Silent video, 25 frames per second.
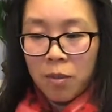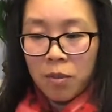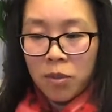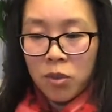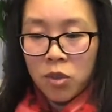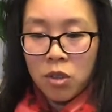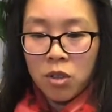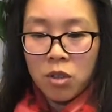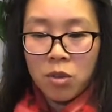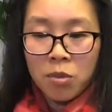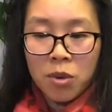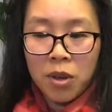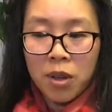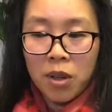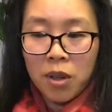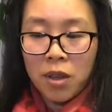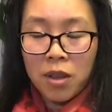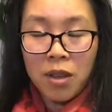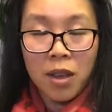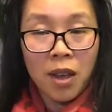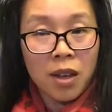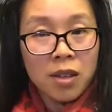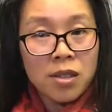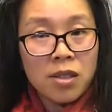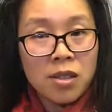turmeric,
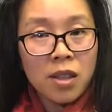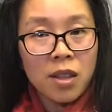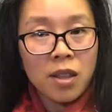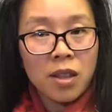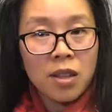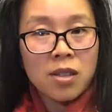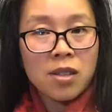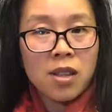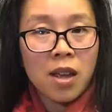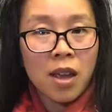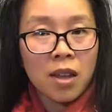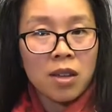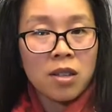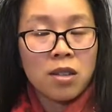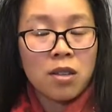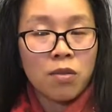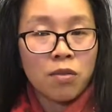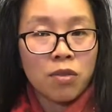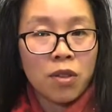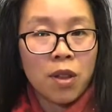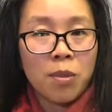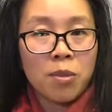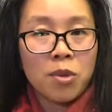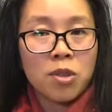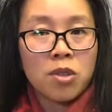yes, it is
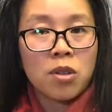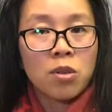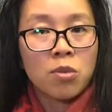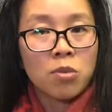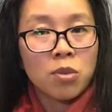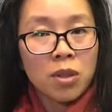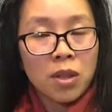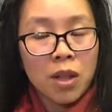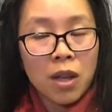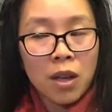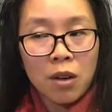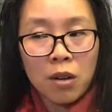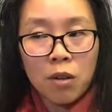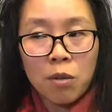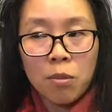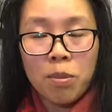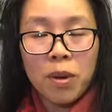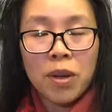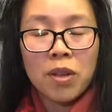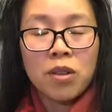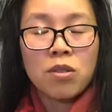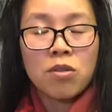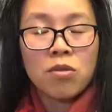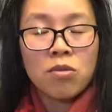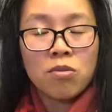anti-inflammatory. It will help, but
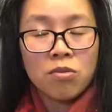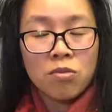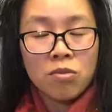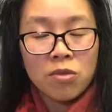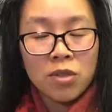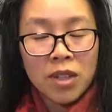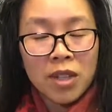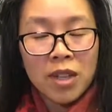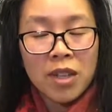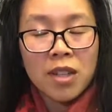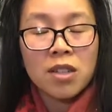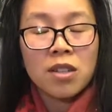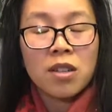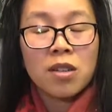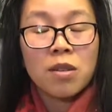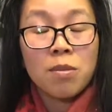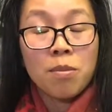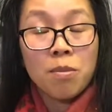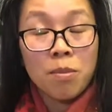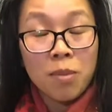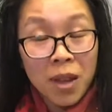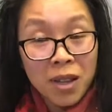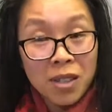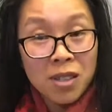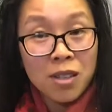you need
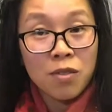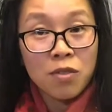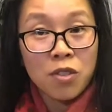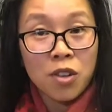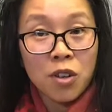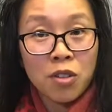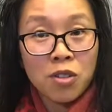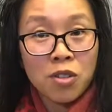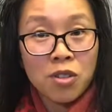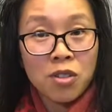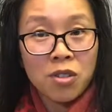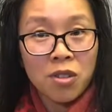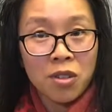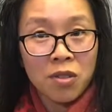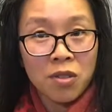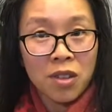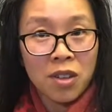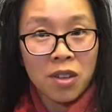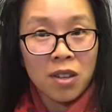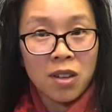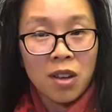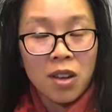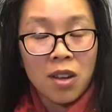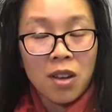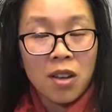massive doses of
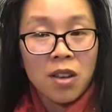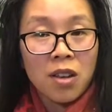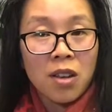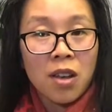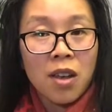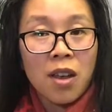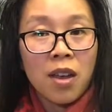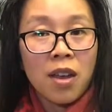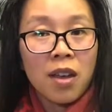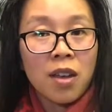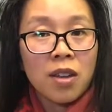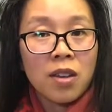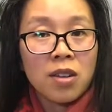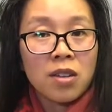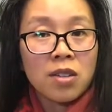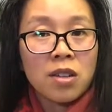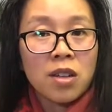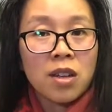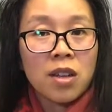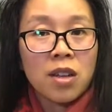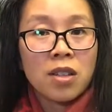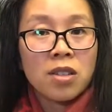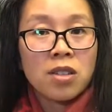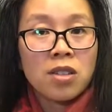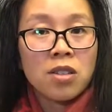it. And
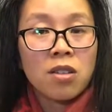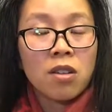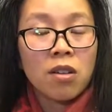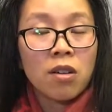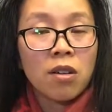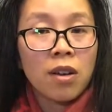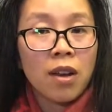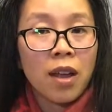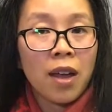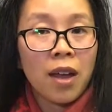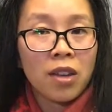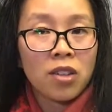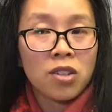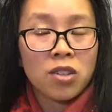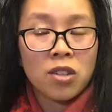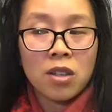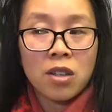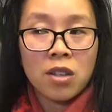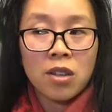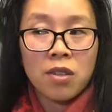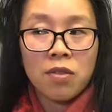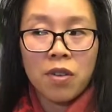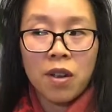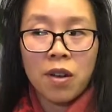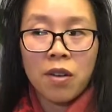it's not
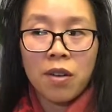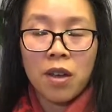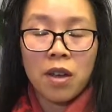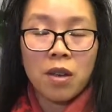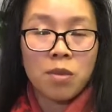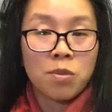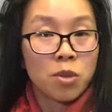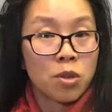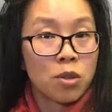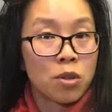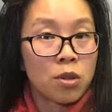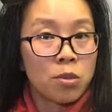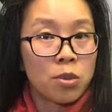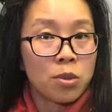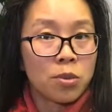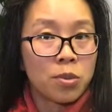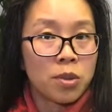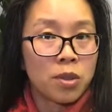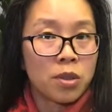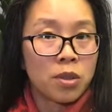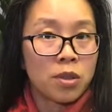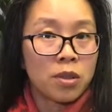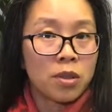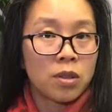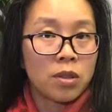actually very
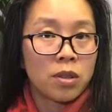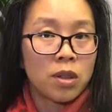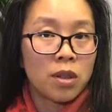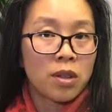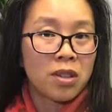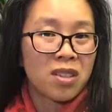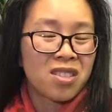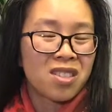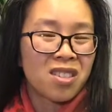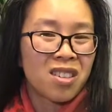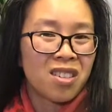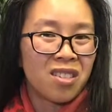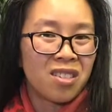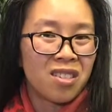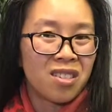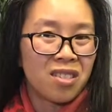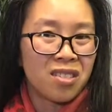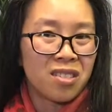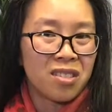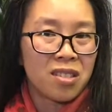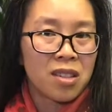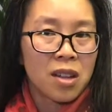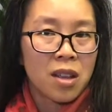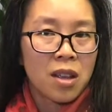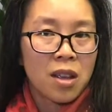absorbable on its
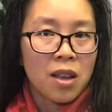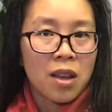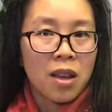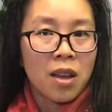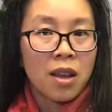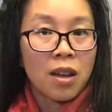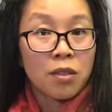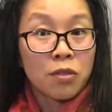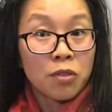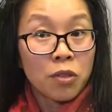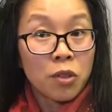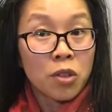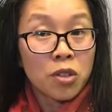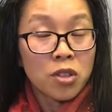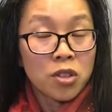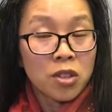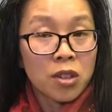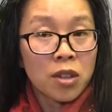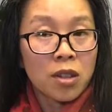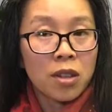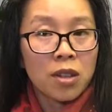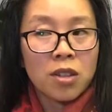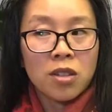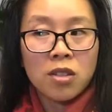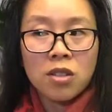own,
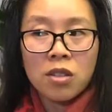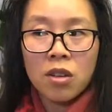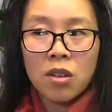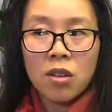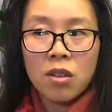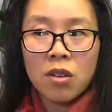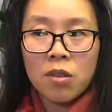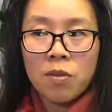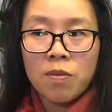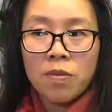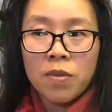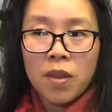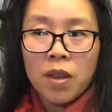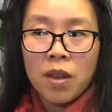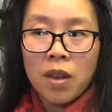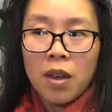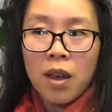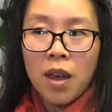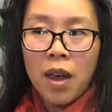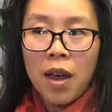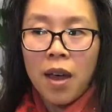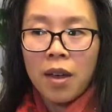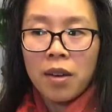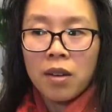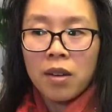unfortunately. So
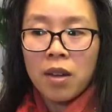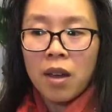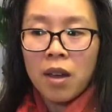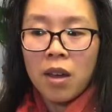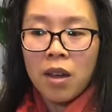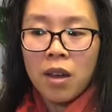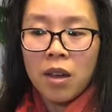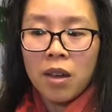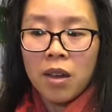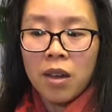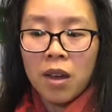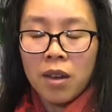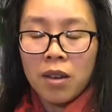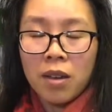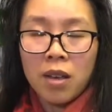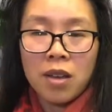at a